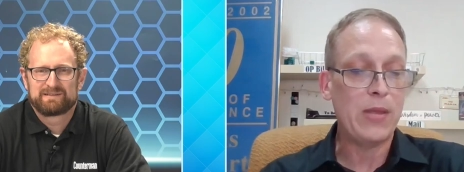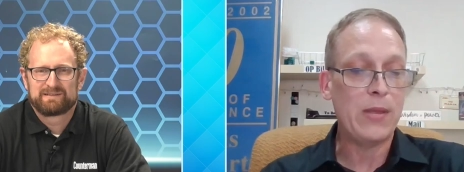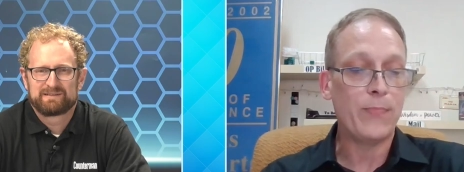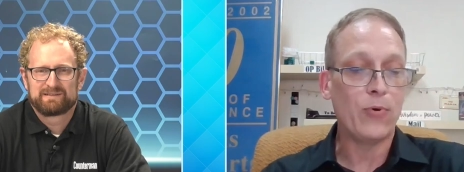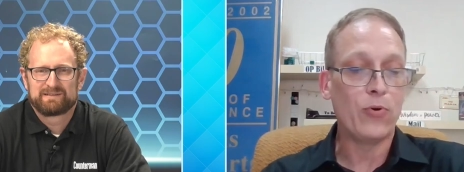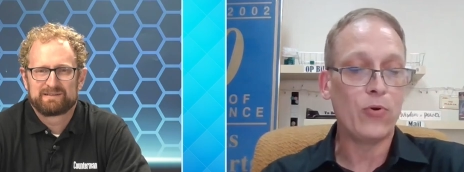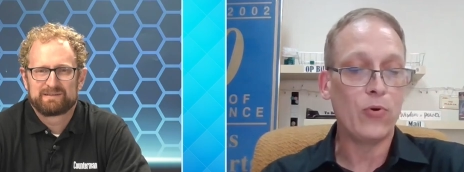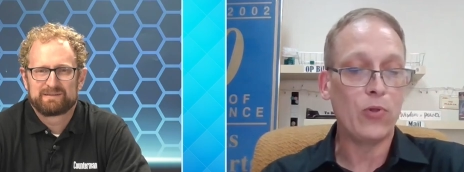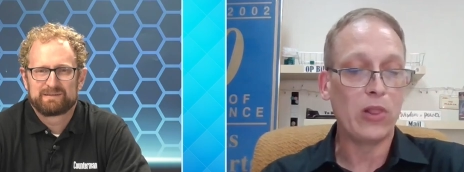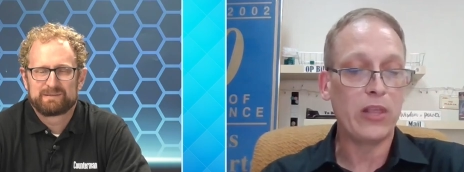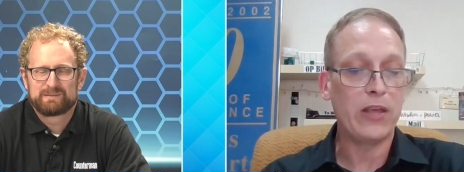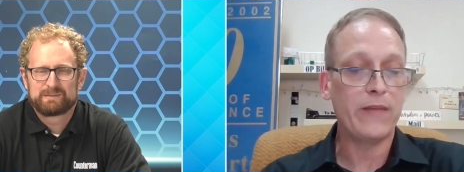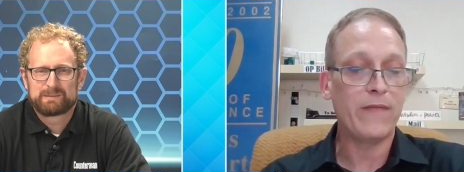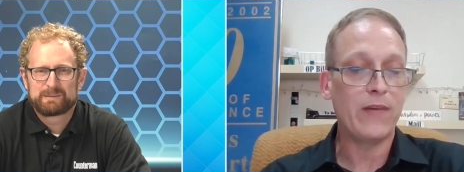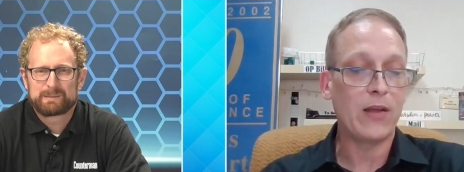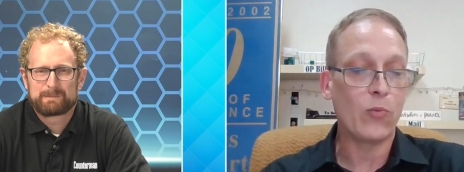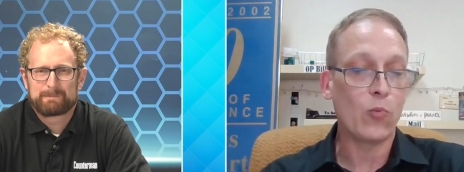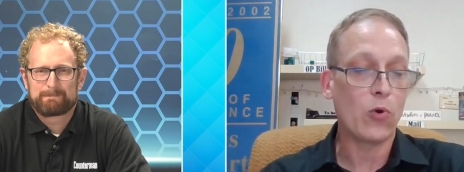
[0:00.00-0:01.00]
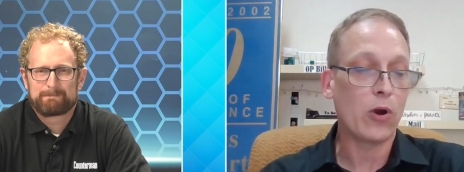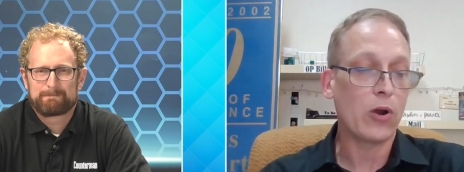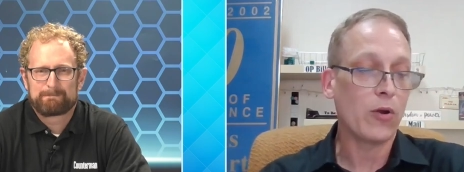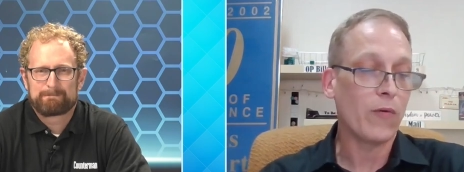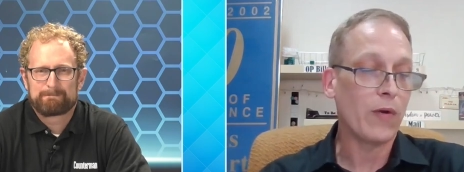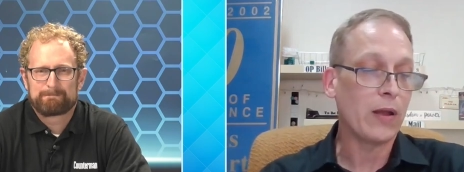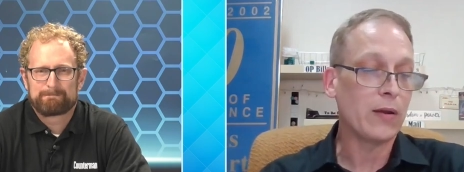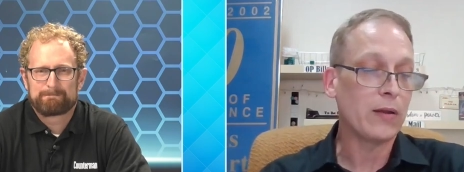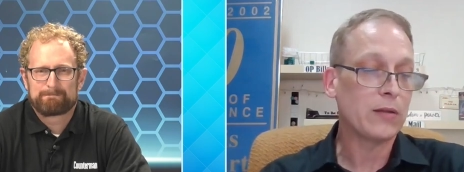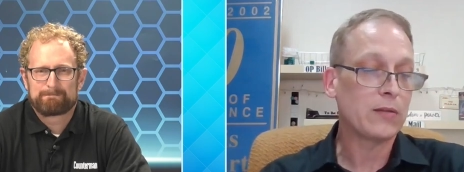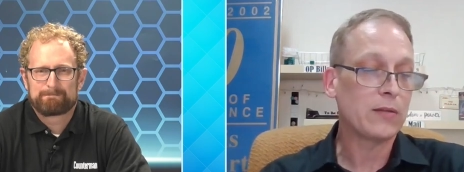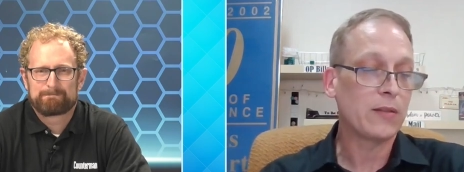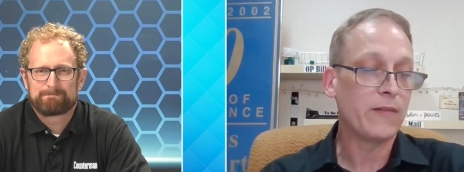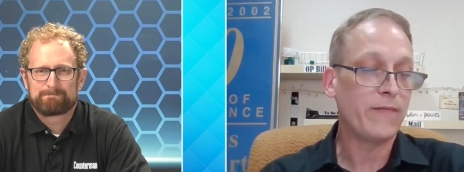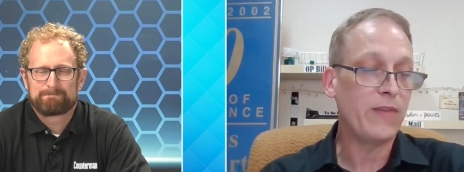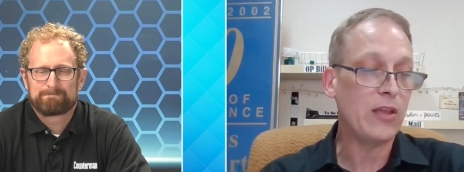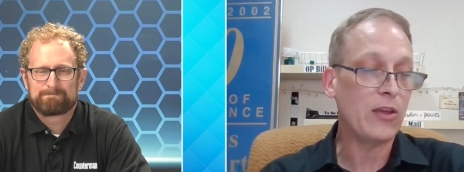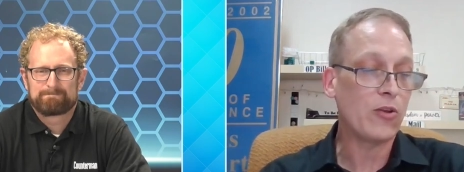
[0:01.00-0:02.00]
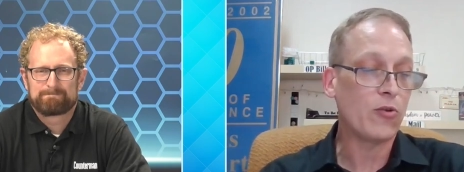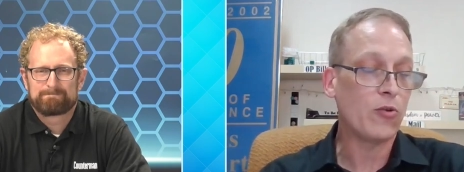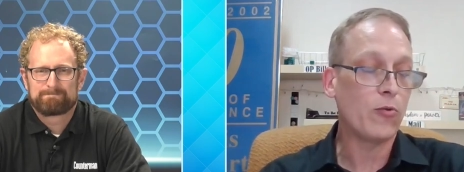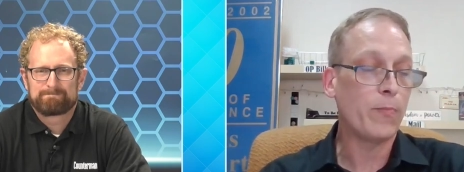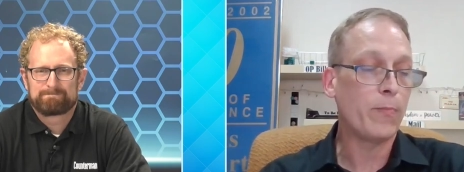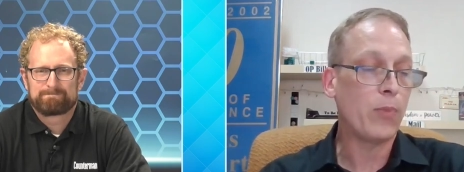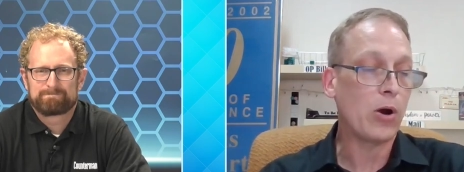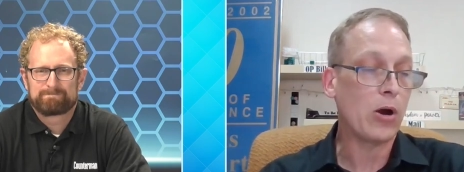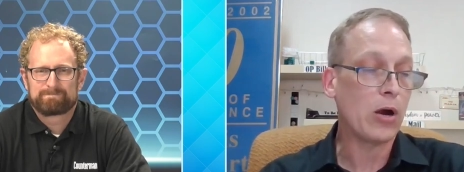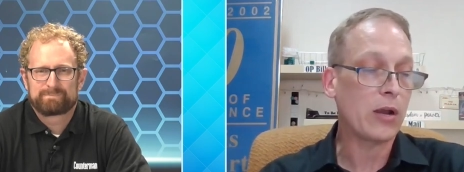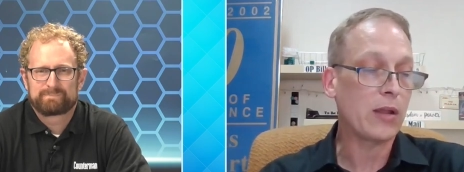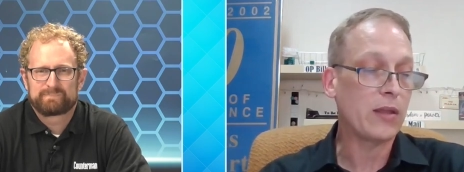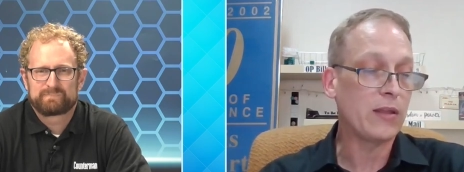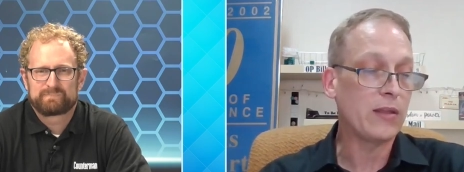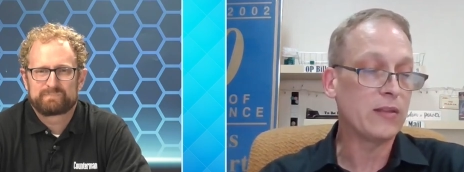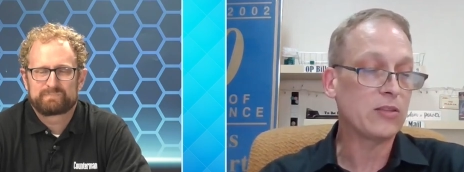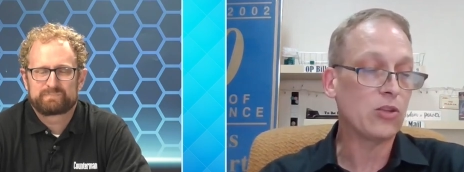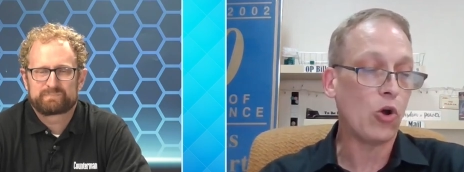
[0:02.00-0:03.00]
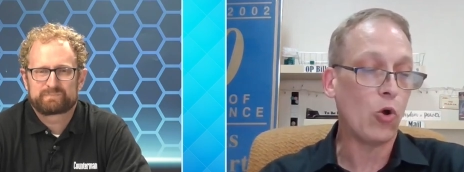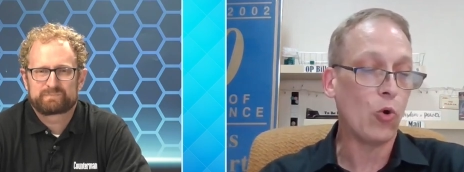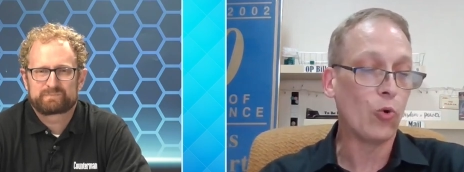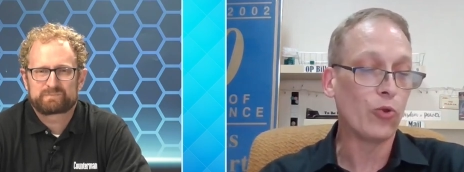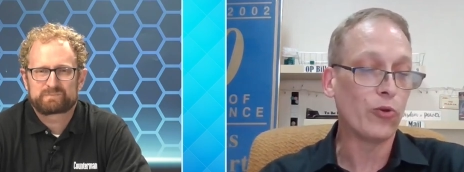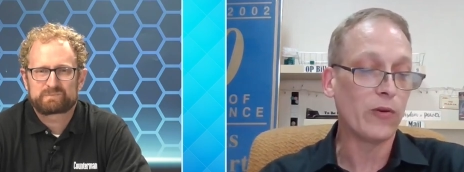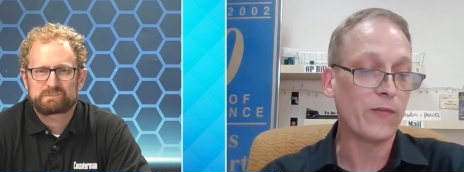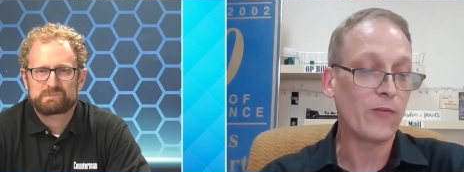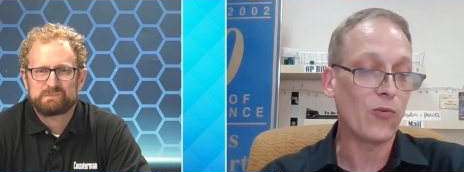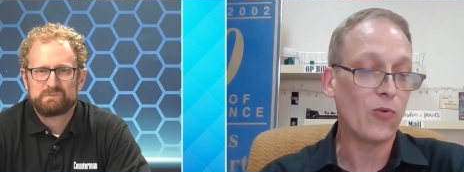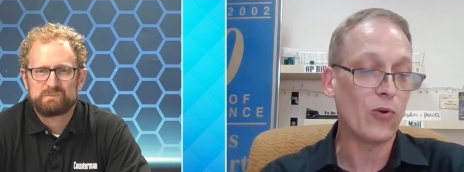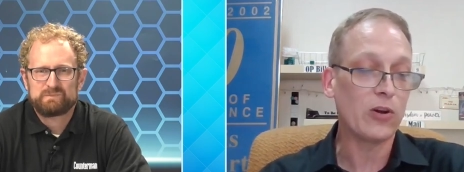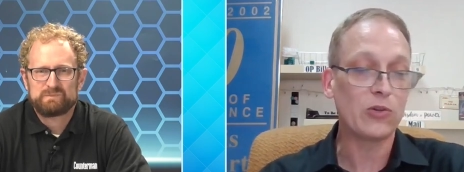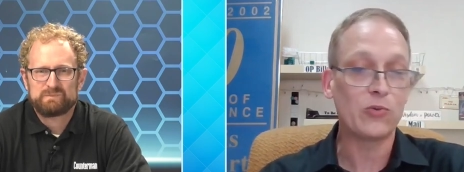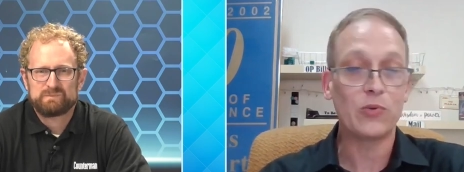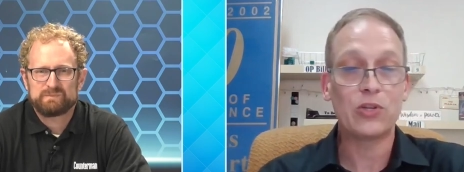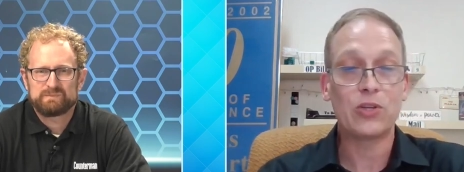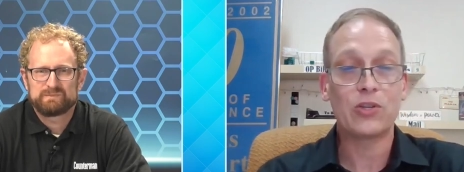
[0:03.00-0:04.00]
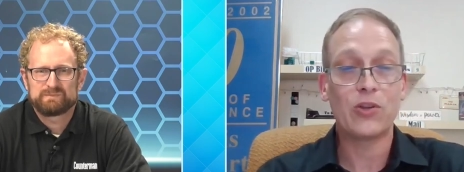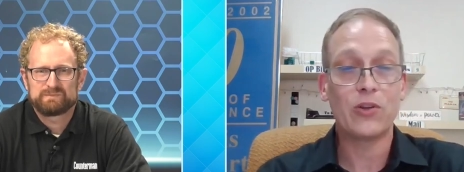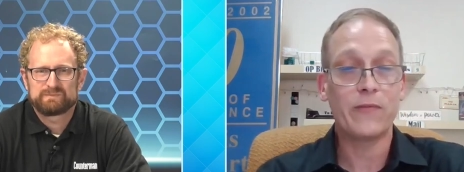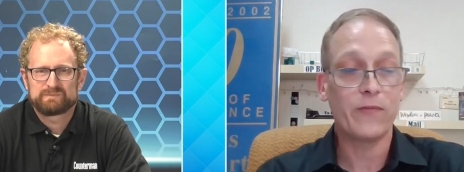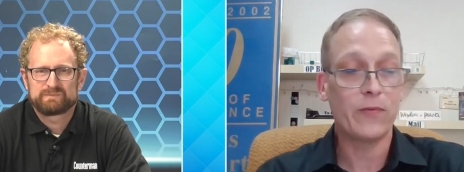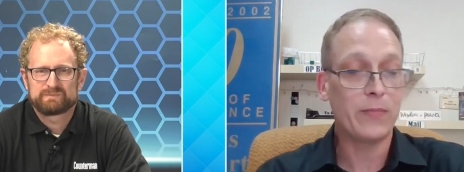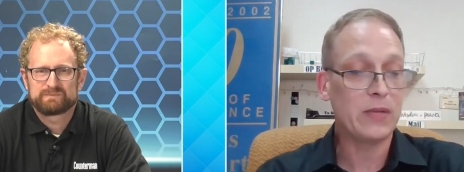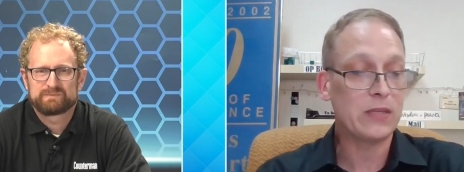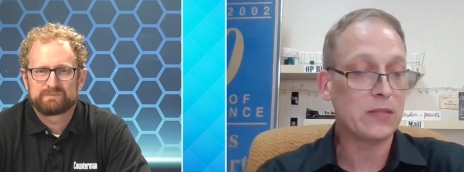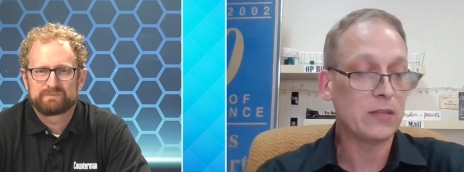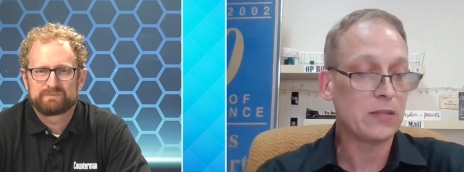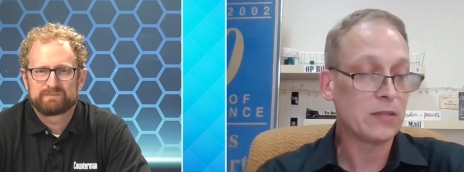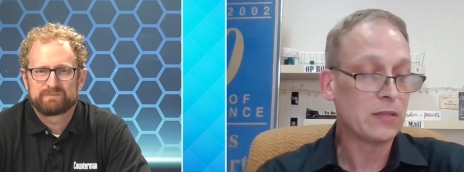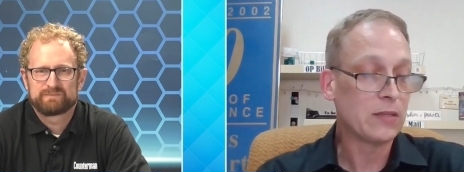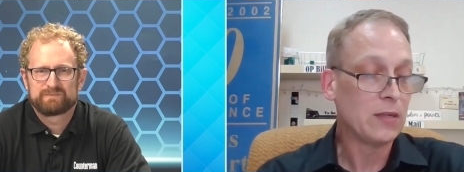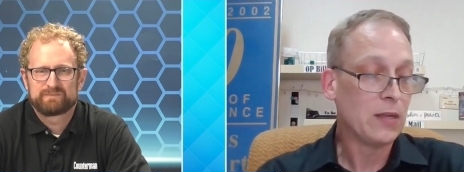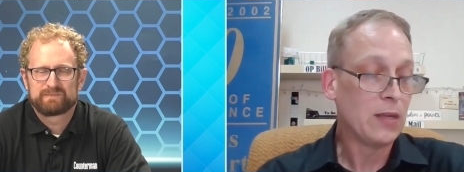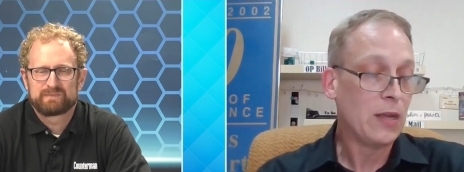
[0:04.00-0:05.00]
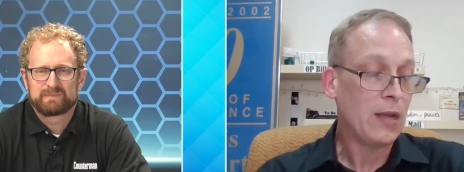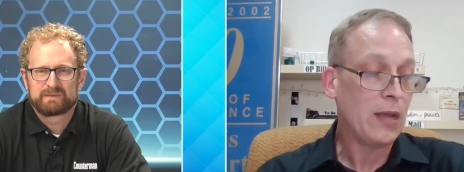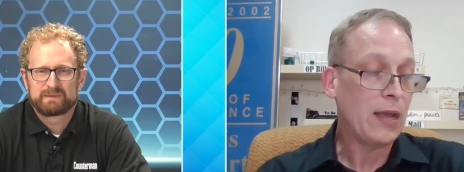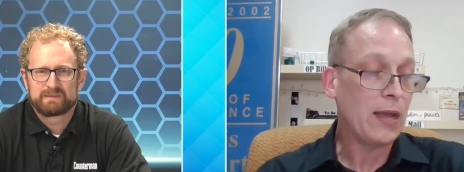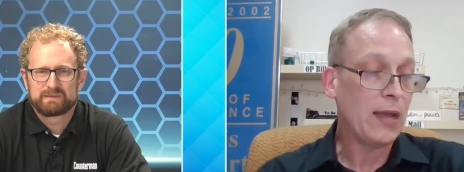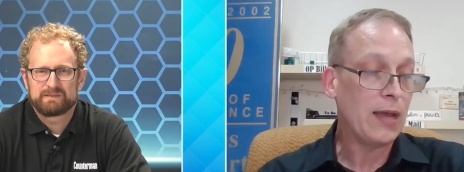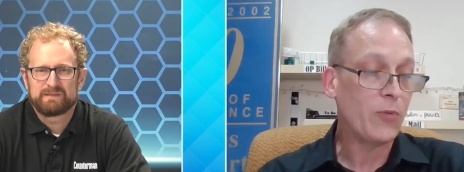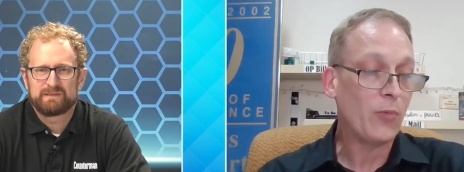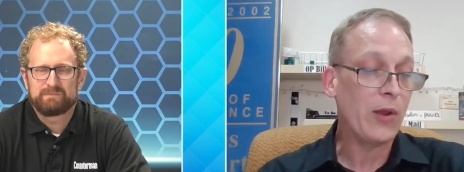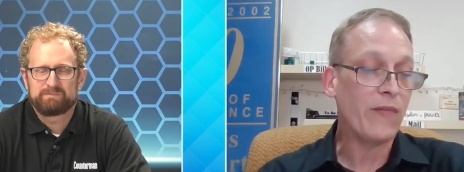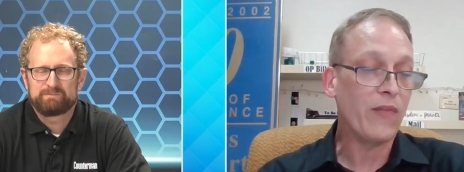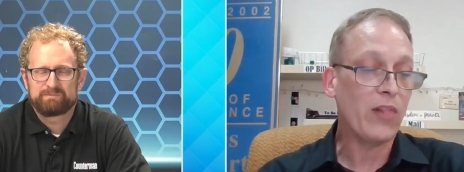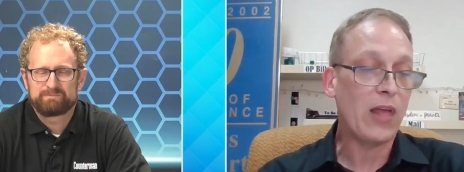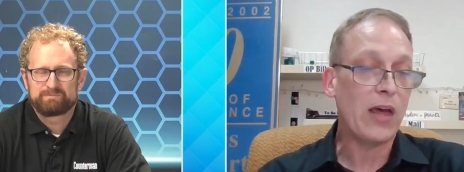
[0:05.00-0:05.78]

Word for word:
Speaker 1: people who live and work around us. The vehicle park is older, of course, which is good for business. Yep. And we have